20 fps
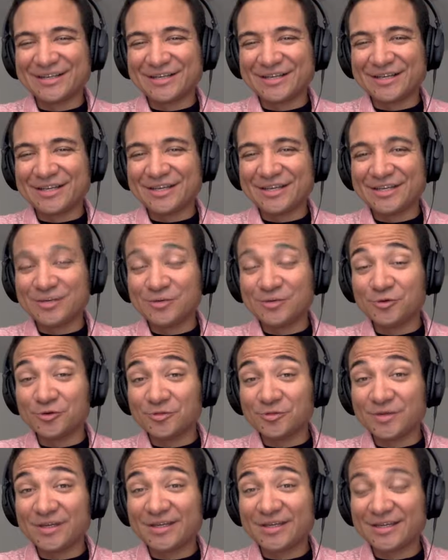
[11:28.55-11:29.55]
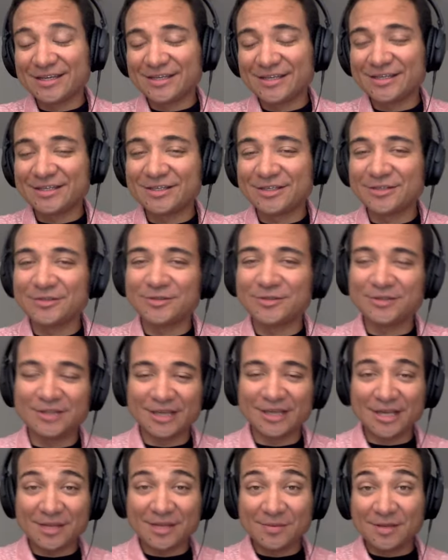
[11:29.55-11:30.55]
and you will be
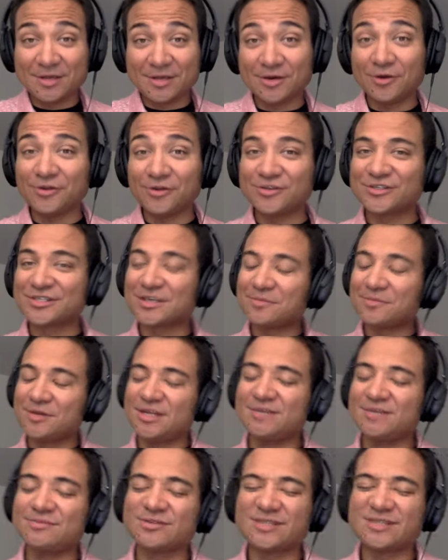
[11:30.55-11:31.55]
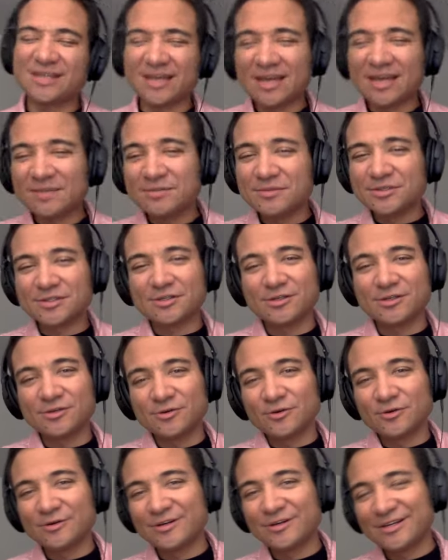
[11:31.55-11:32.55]
letting me know. You just send me an email, say, hey, Mr.
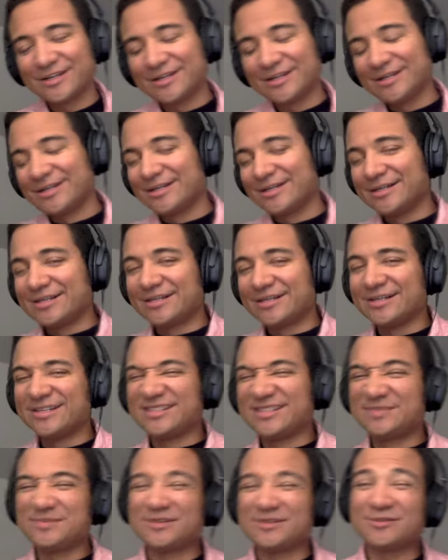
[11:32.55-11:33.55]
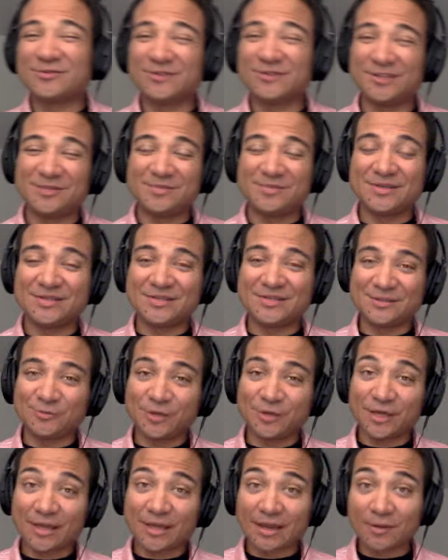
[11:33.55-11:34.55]
Godoy, it's been a really busy
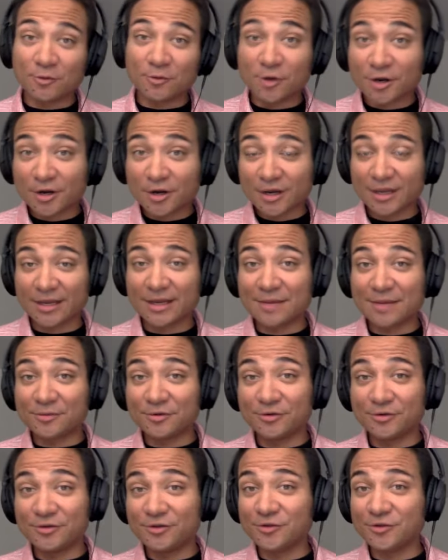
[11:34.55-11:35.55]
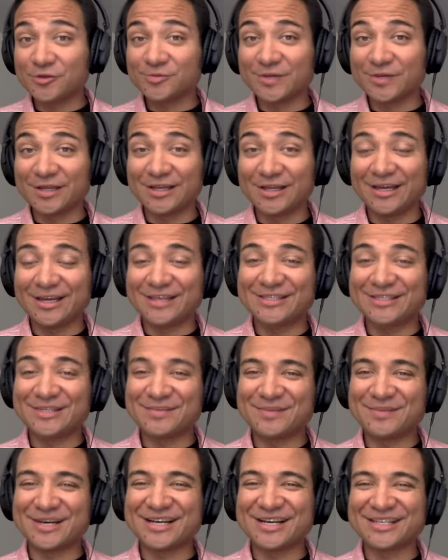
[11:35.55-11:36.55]
week at work, and I'm going to use my late essay
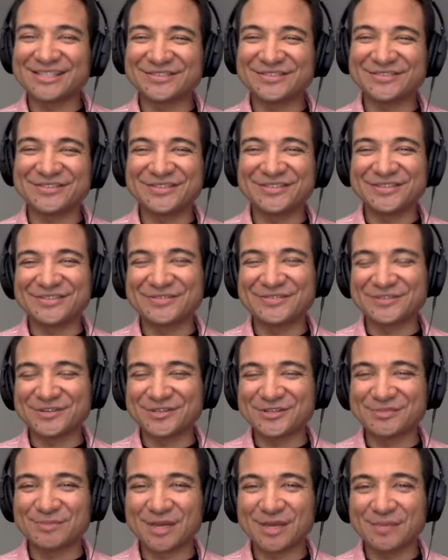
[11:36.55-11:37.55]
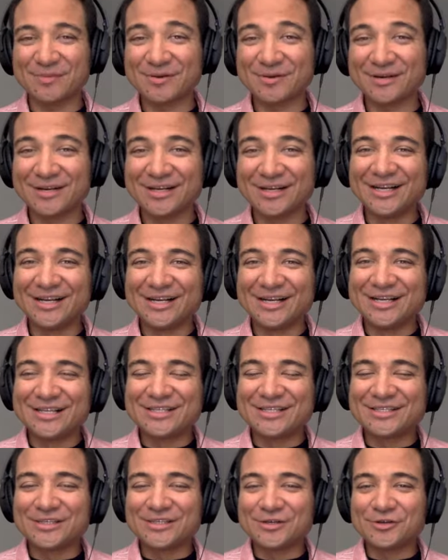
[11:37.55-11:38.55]
pass for this first paper.
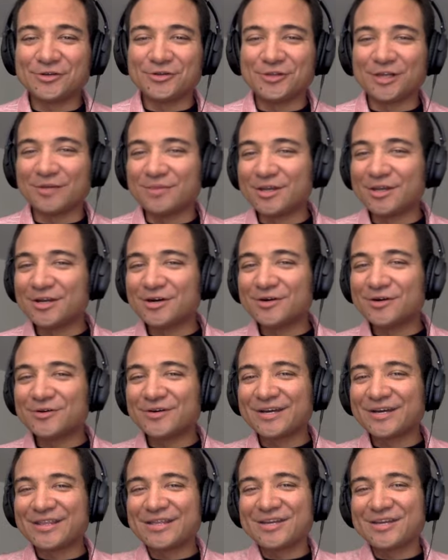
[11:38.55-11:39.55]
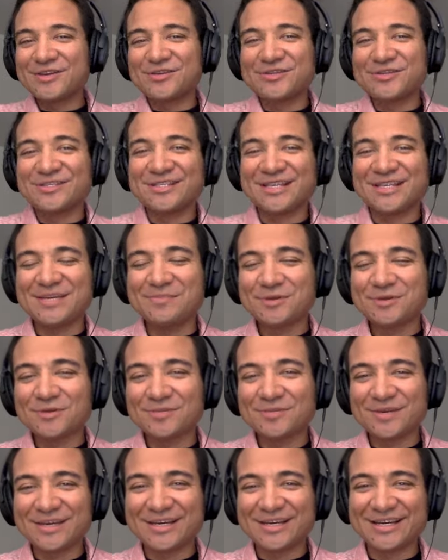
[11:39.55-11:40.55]
So you let me know, and then you just email
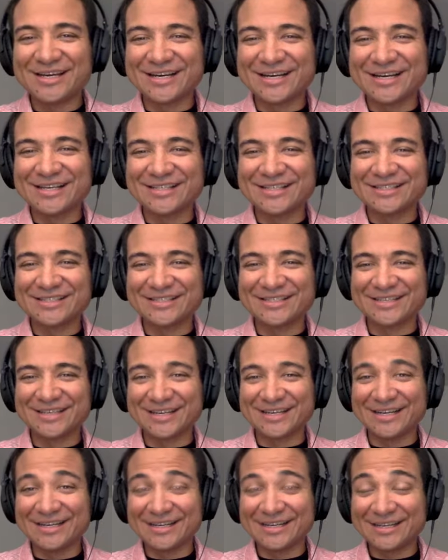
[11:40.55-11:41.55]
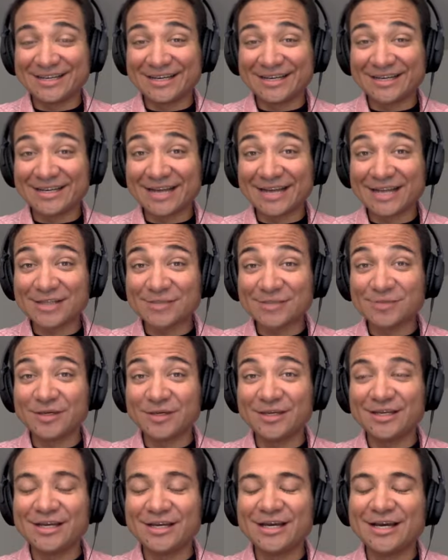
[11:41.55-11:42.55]
me as an
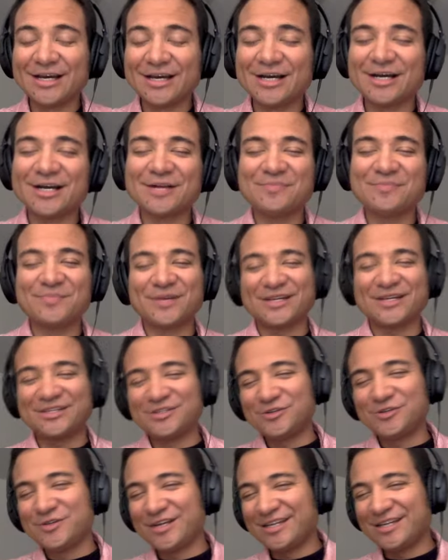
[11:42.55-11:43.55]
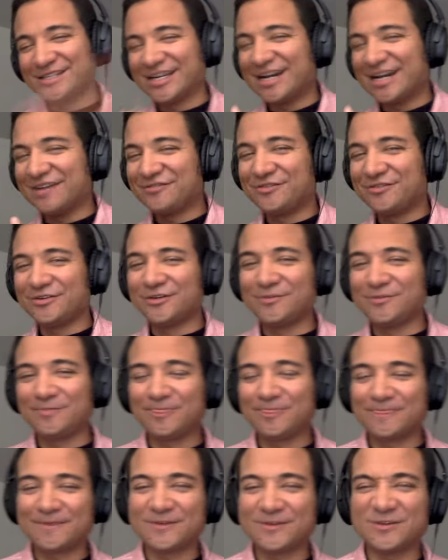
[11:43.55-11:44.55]
attachment by 2 days after.
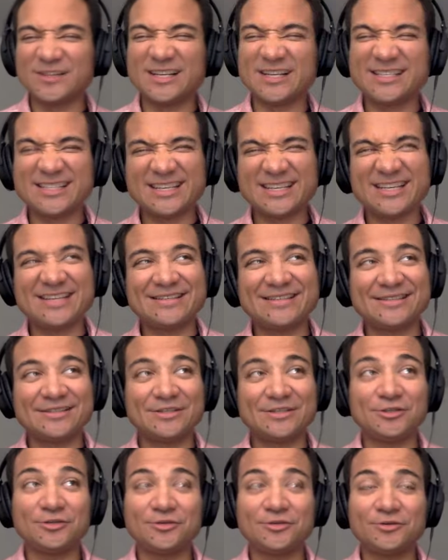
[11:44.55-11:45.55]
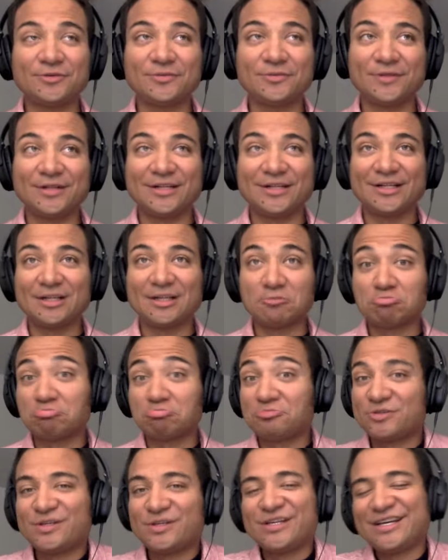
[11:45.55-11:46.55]
So let's say it's due
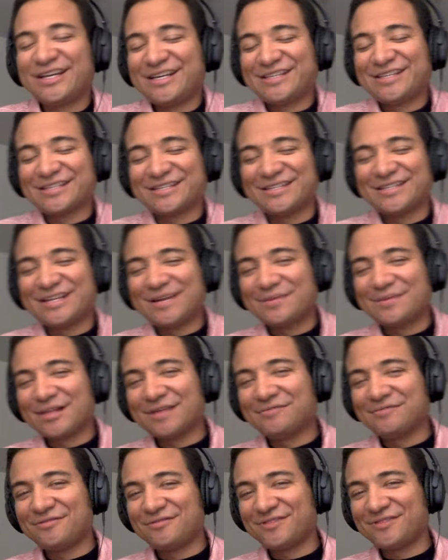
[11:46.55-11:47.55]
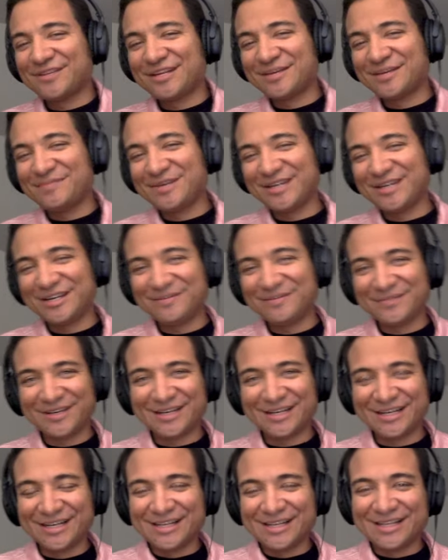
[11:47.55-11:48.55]
today, Sunday, by 11:59 p.m.,
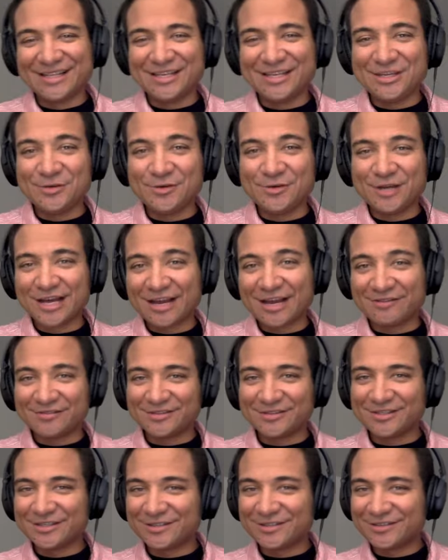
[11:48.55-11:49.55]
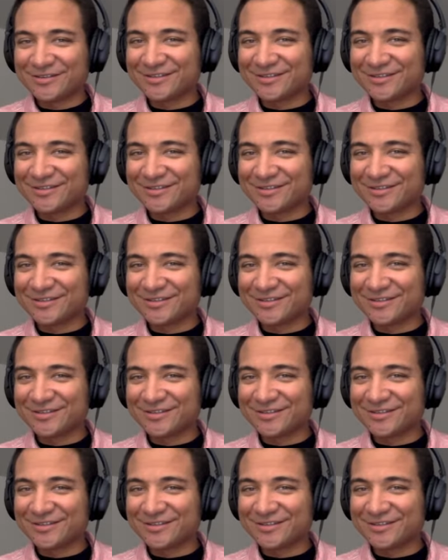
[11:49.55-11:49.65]
then you would have until